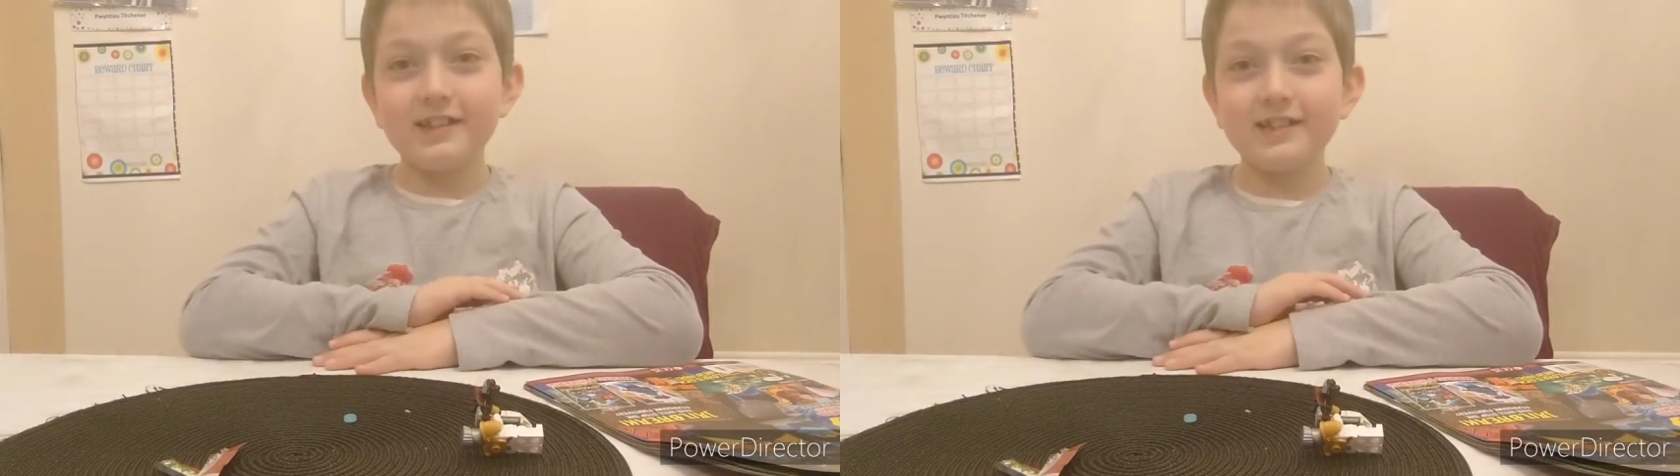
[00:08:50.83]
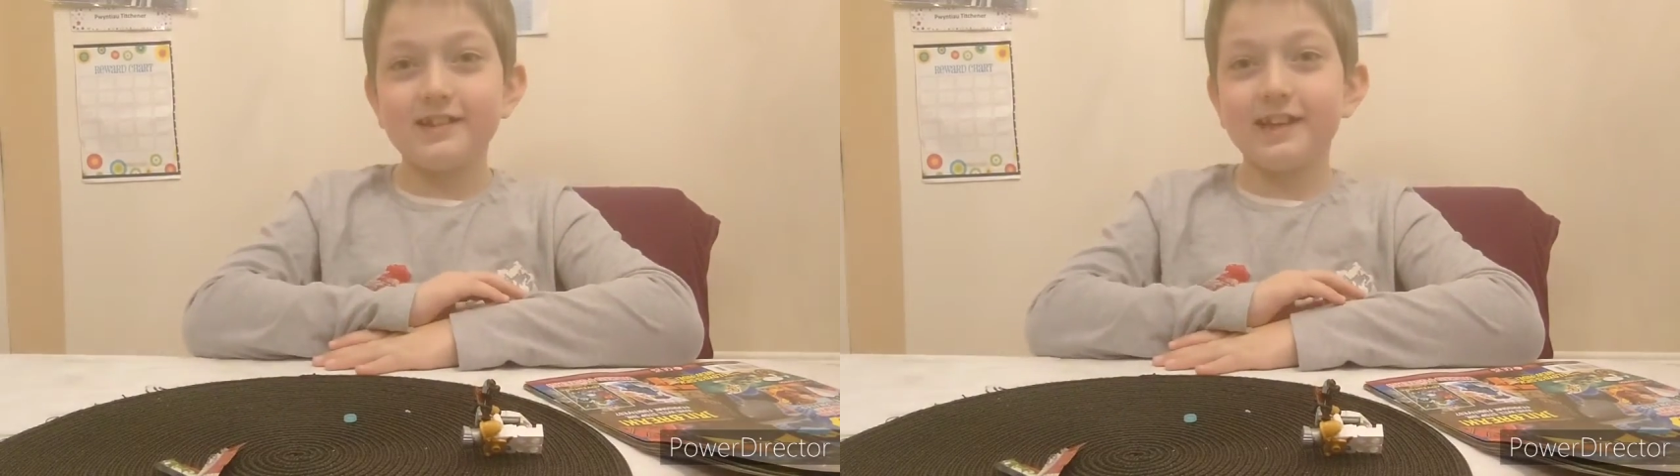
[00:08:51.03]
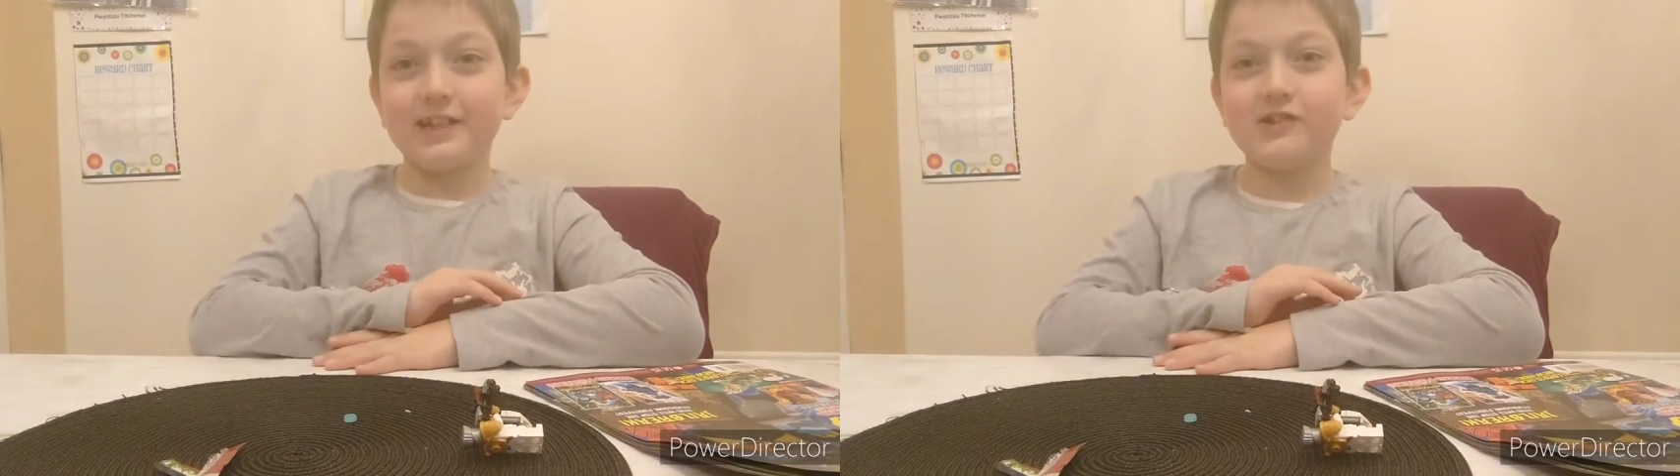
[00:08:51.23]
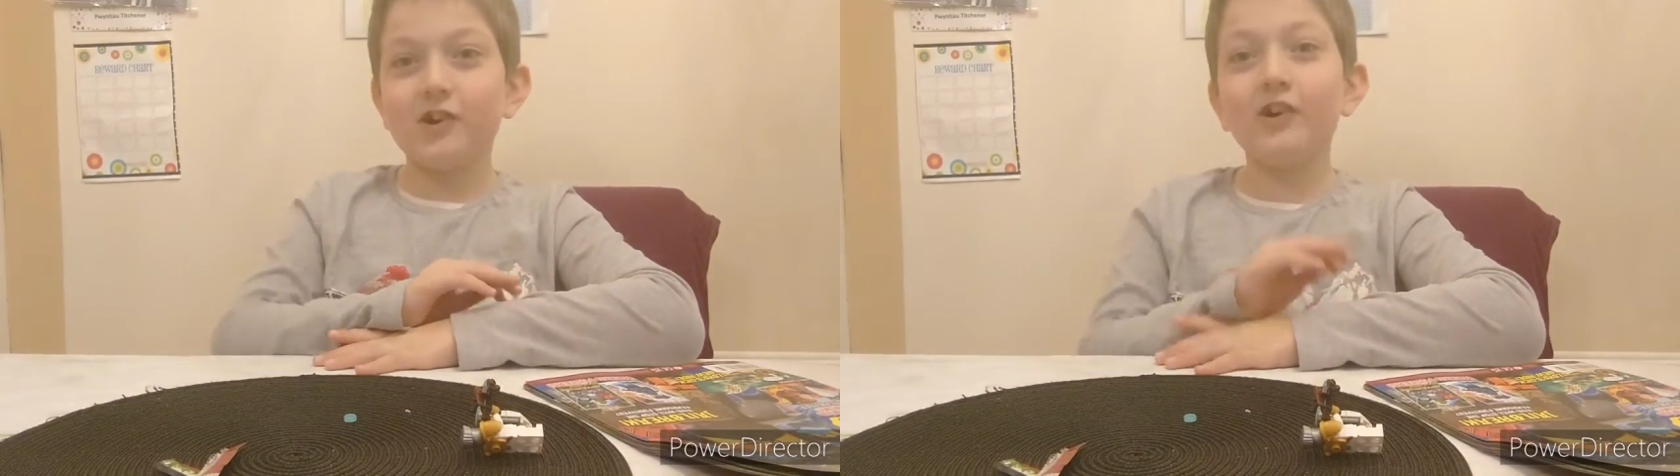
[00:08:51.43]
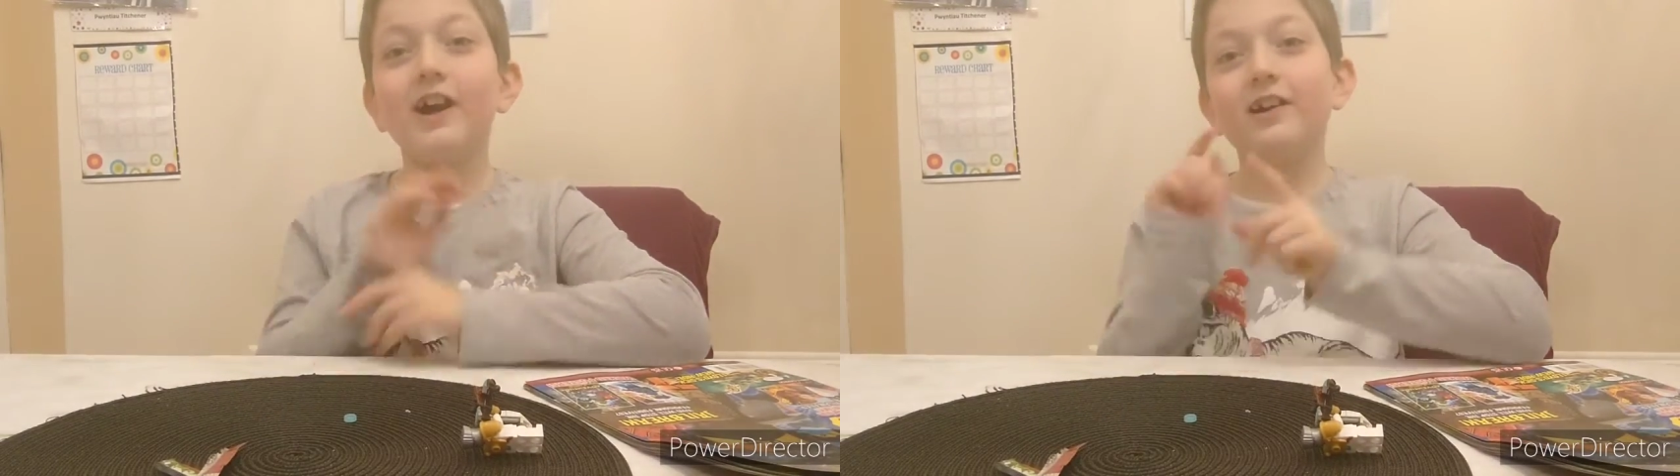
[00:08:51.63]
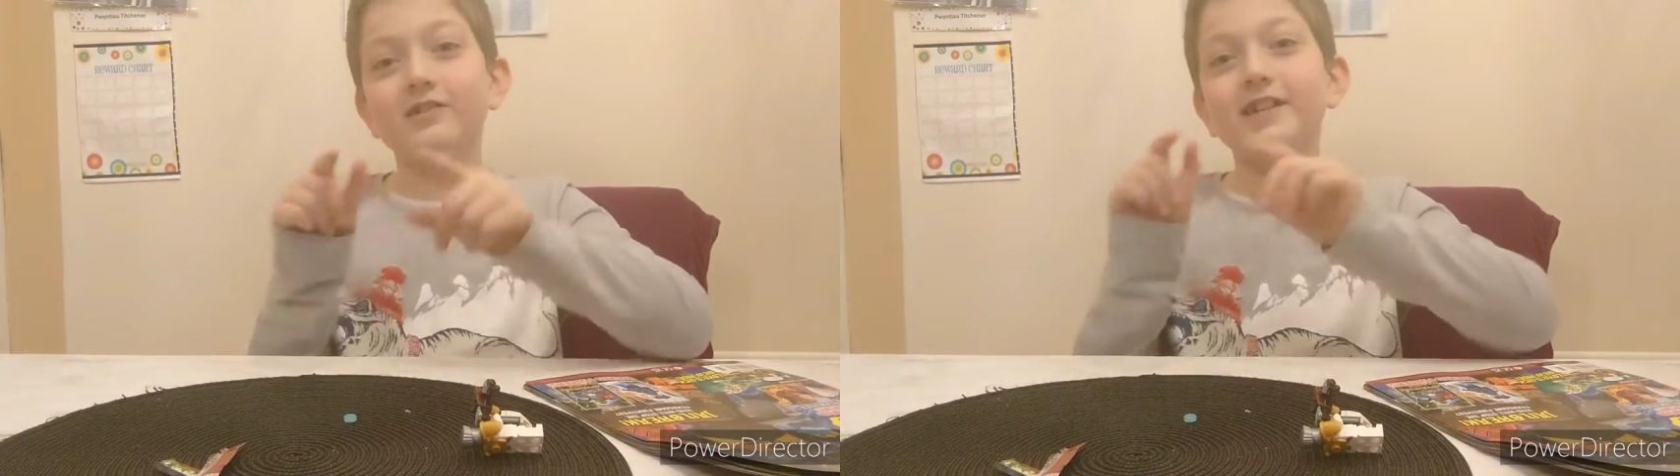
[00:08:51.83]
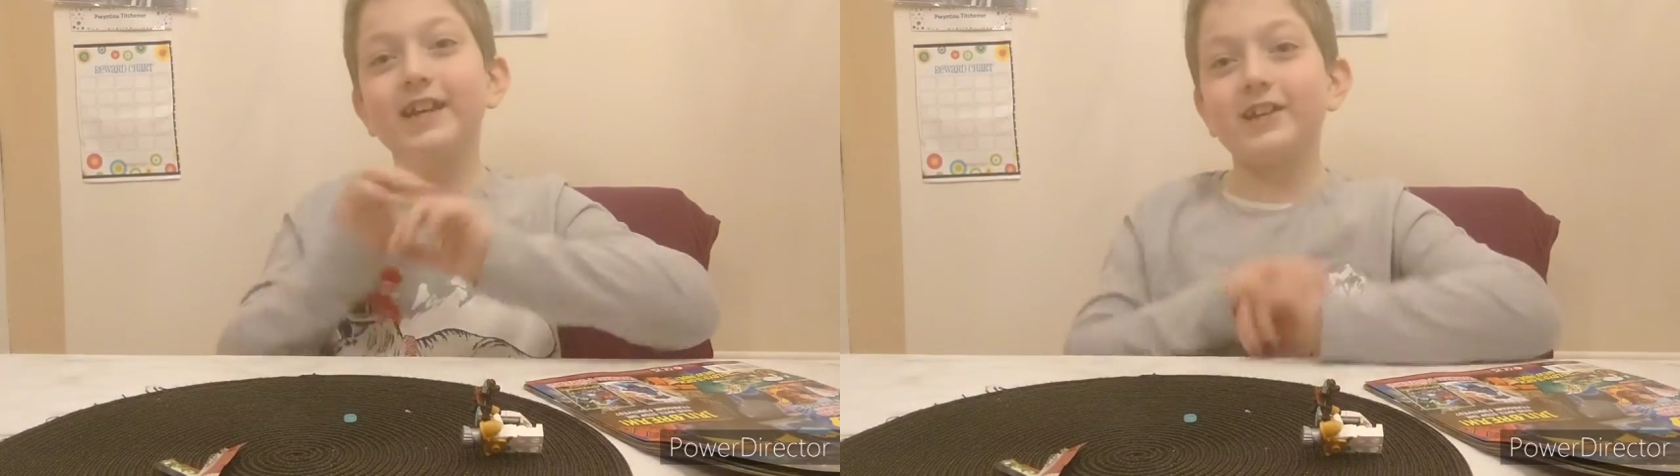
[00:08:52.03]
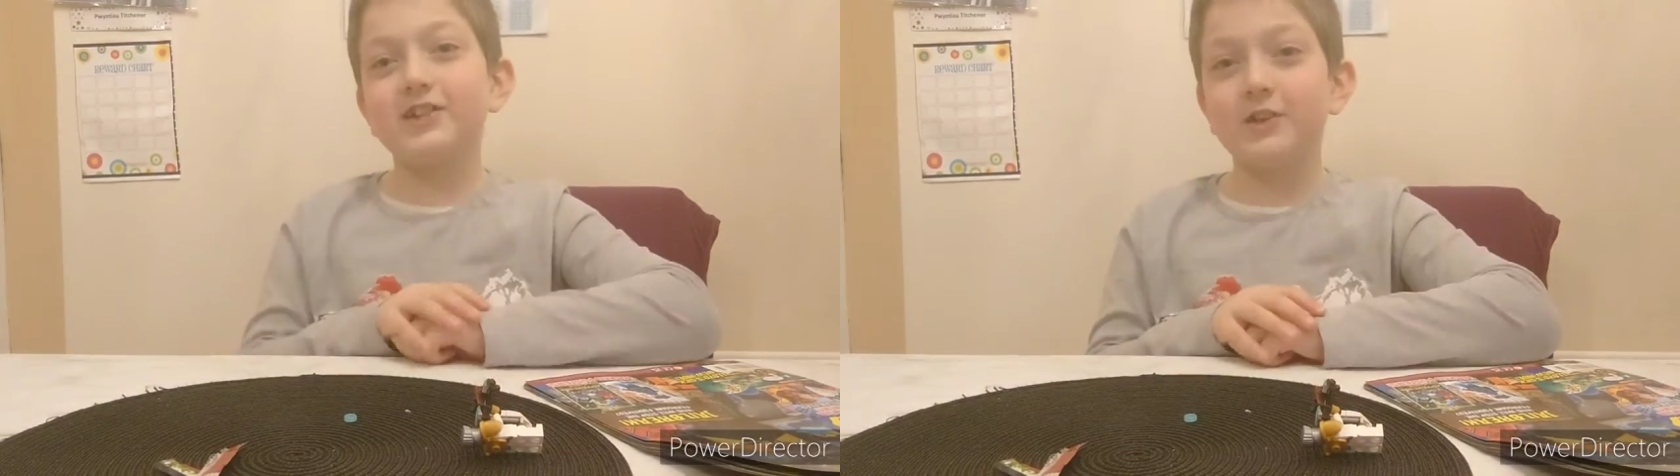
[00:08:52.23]
listen to a song, I'll
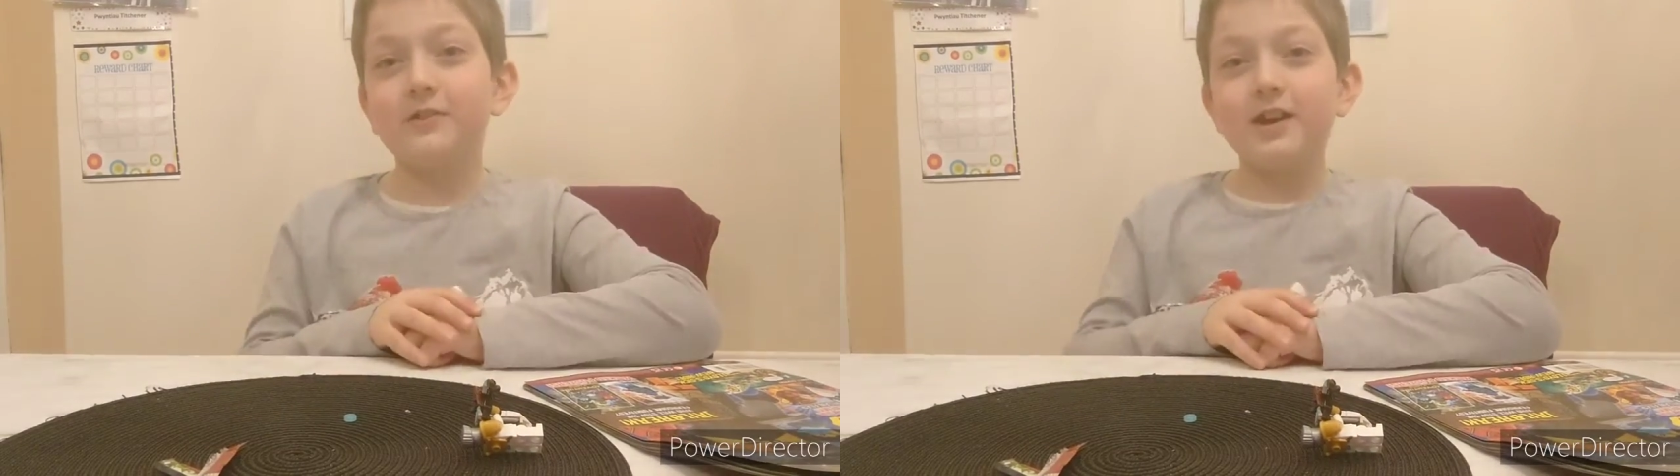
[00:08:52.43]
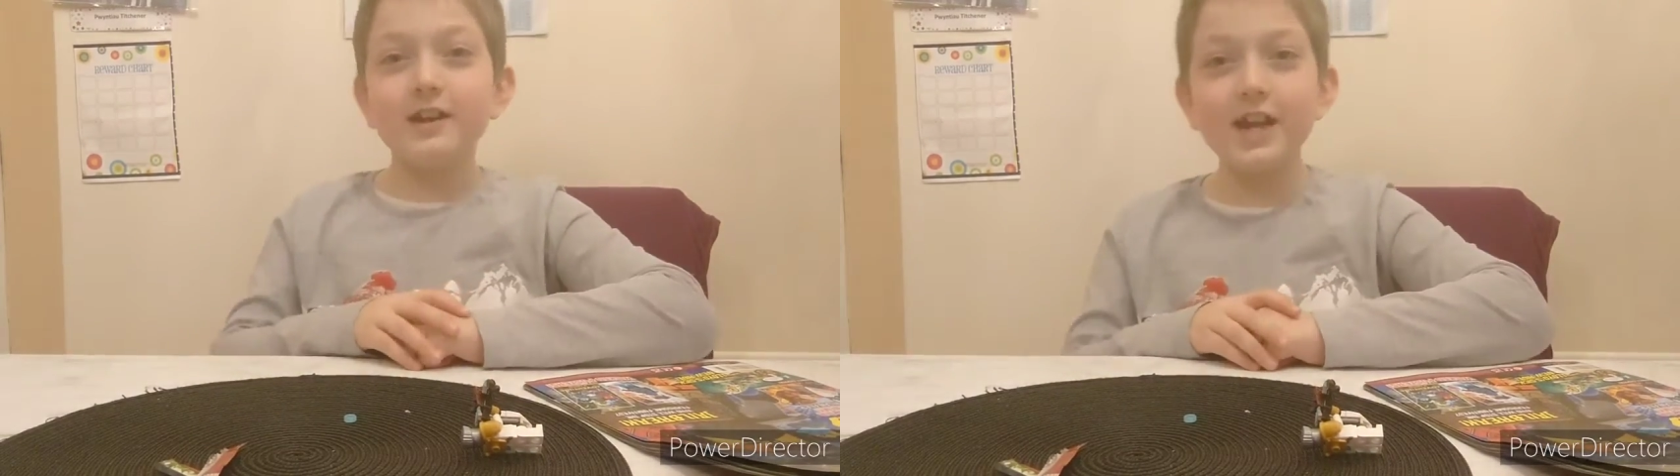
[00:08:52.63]
sing it to you.